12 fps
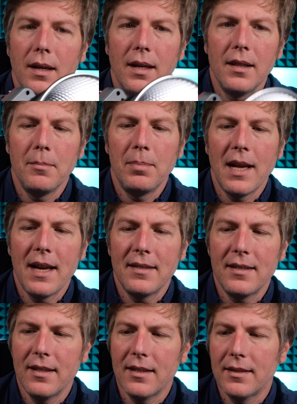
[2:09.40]
And the
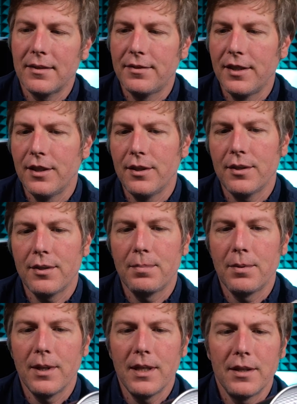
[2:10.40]
plastic feels
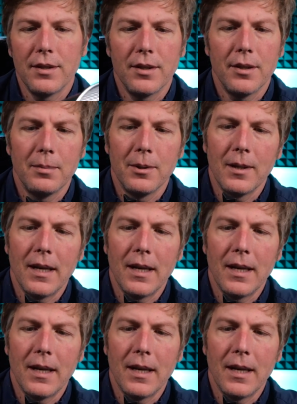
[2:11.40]
pretty durable,